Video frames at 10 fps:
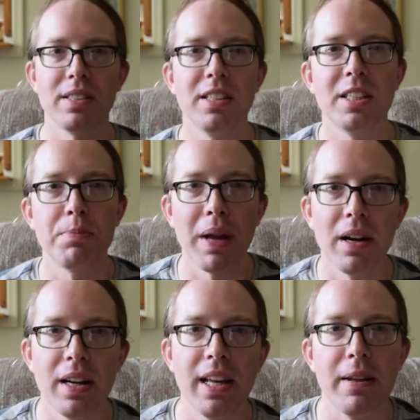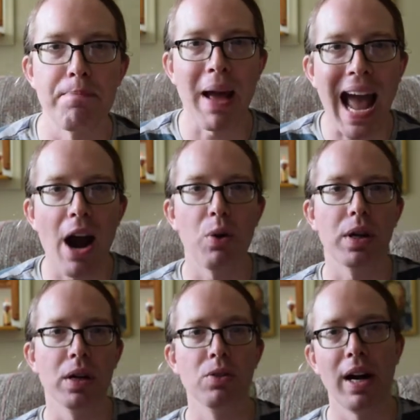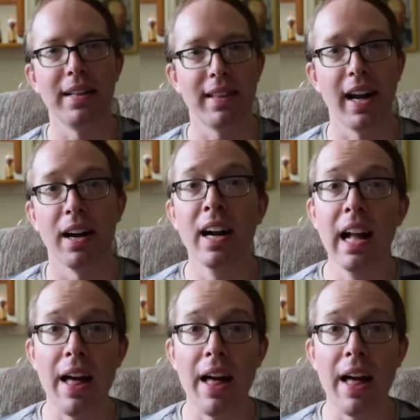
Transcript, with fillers: disparity in power right there.